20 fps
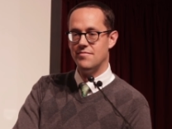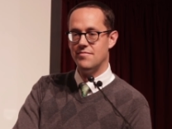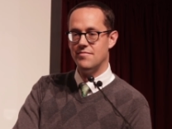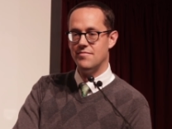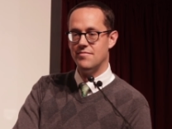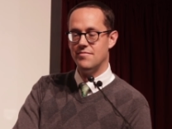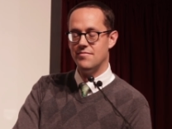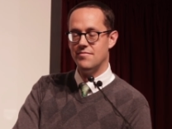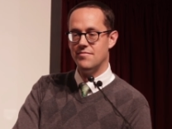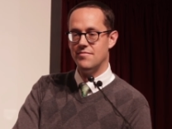
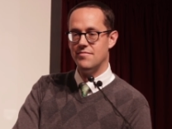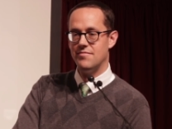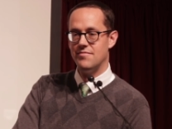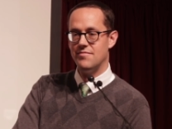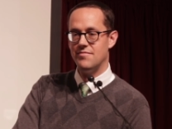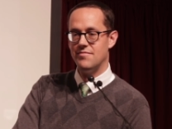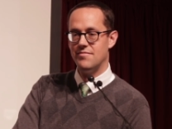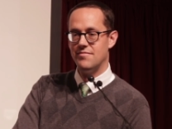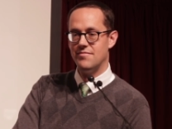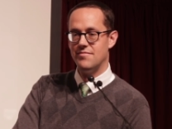goes along
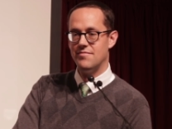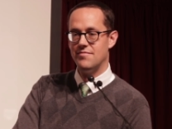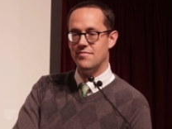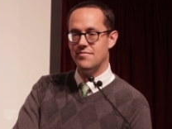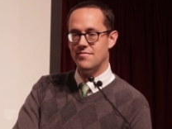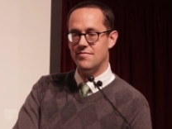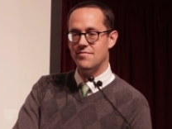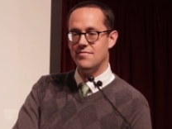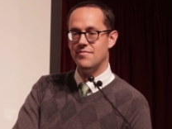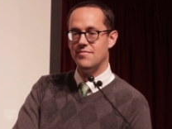with the idea
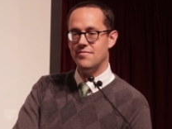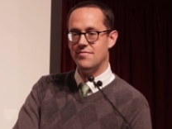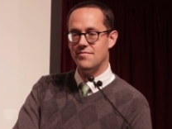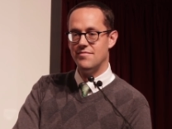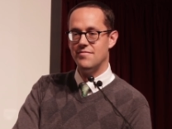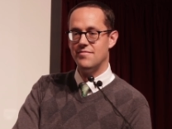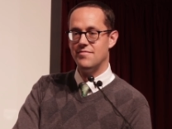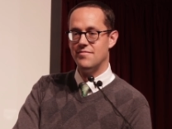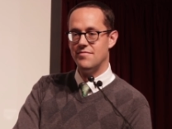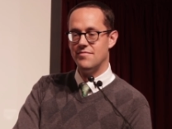
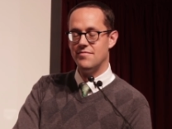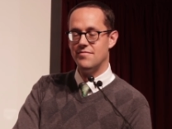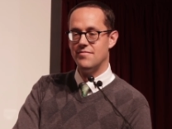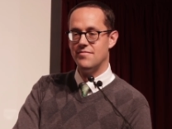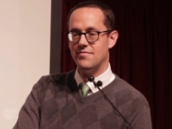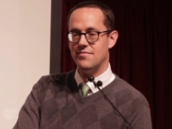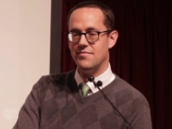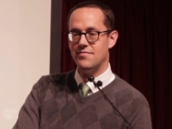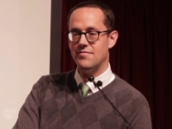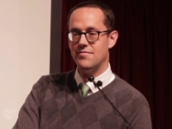that
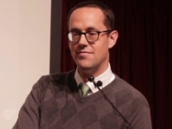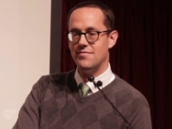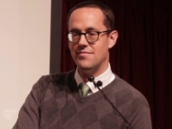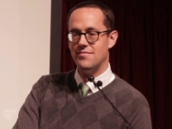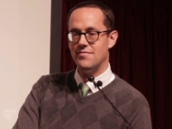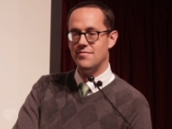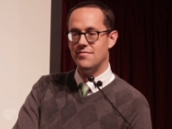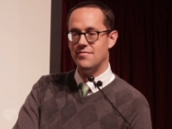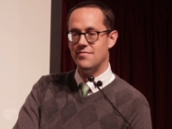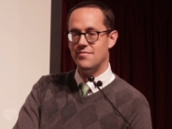they
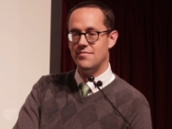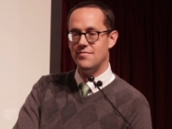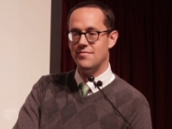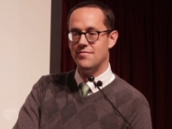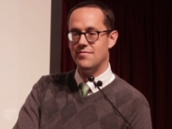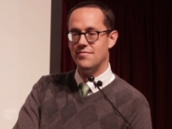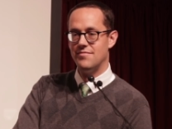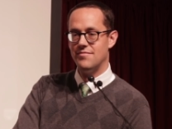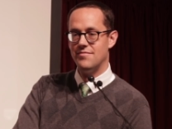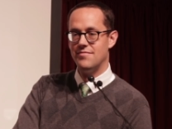always have
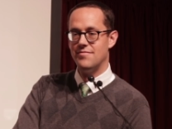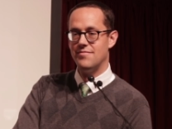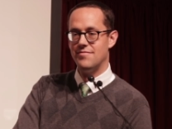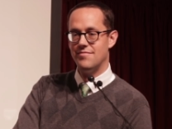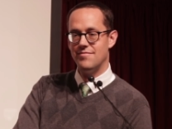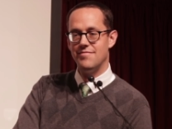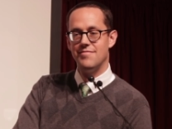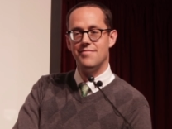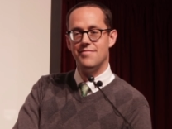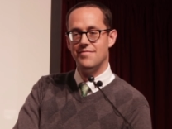that spirit
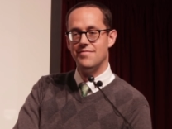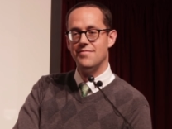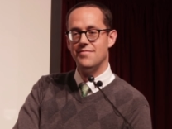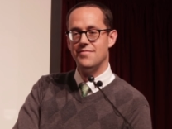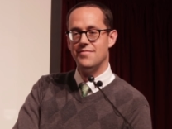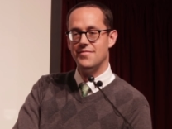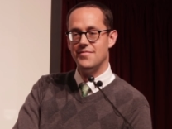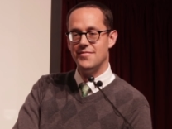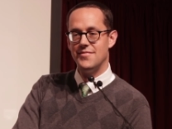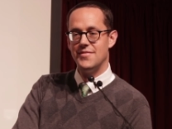to be
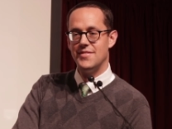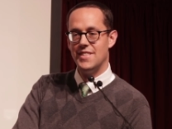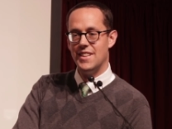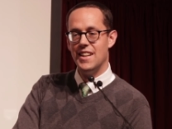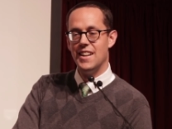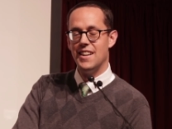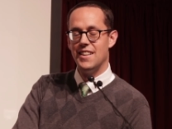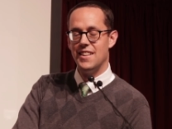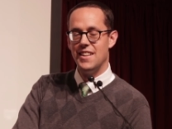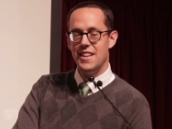with them.
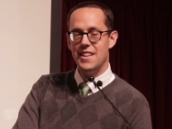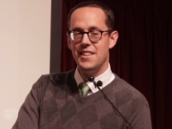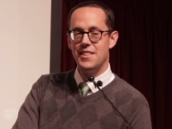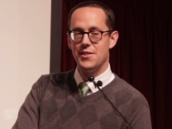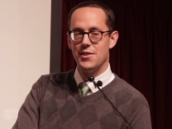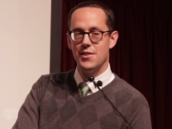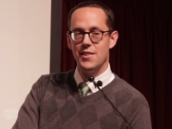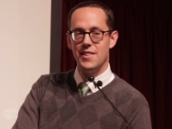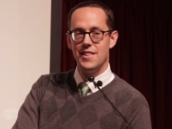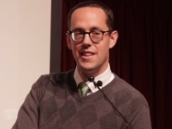Yeah,
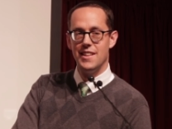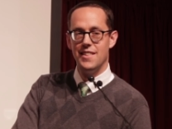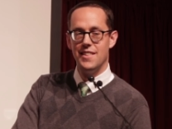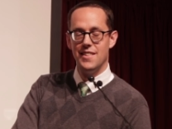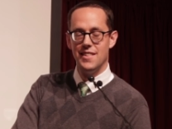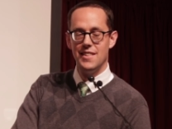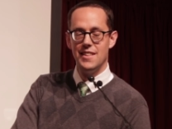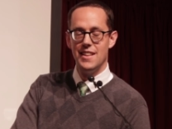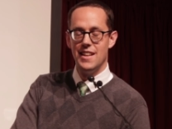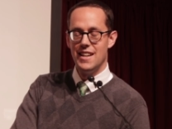excellent.
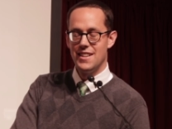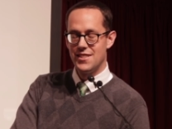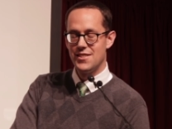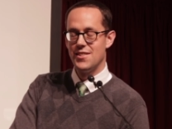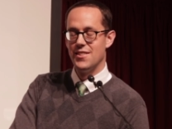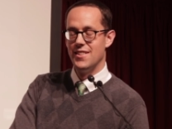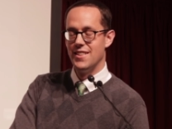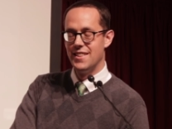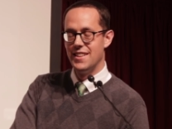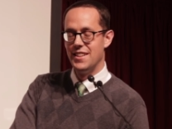
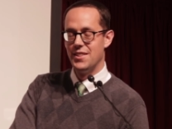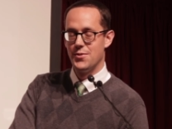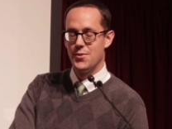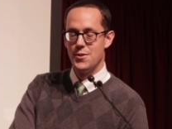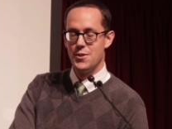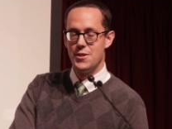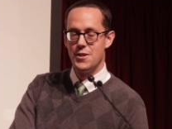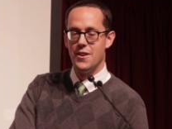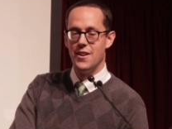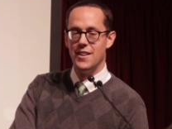Excellent. Thanks
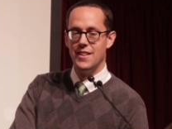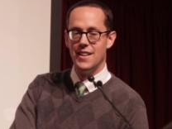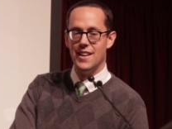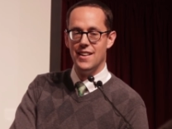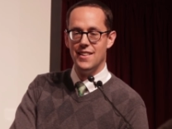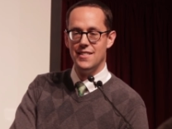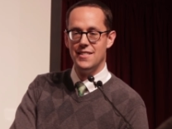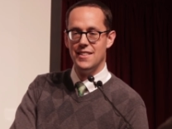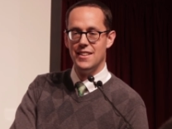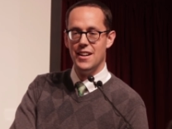for sharing
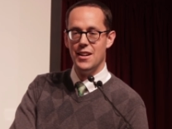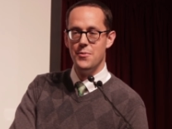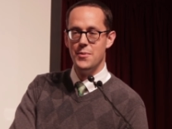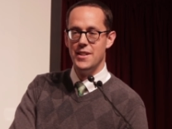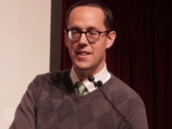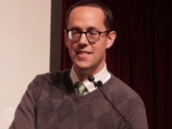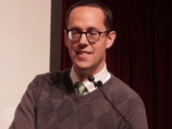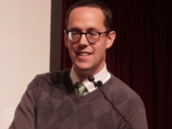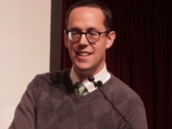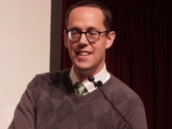that. I
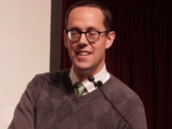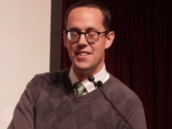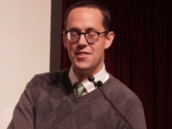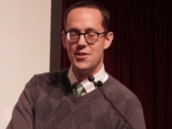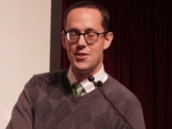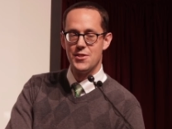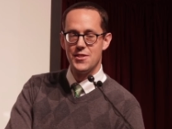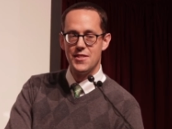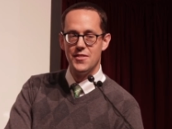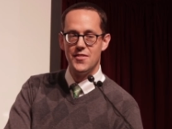mean,
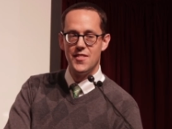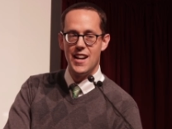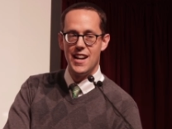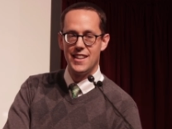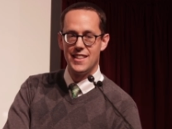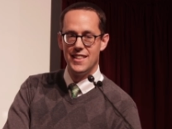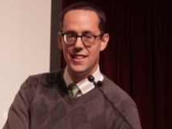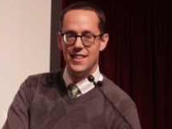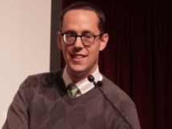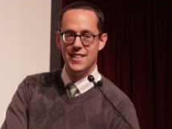just the
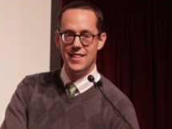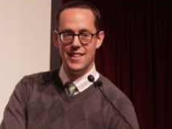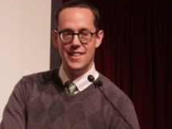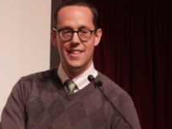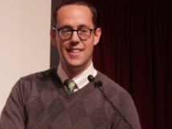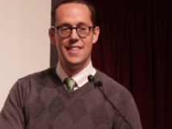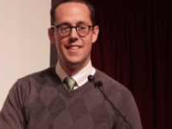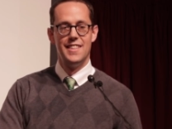fact that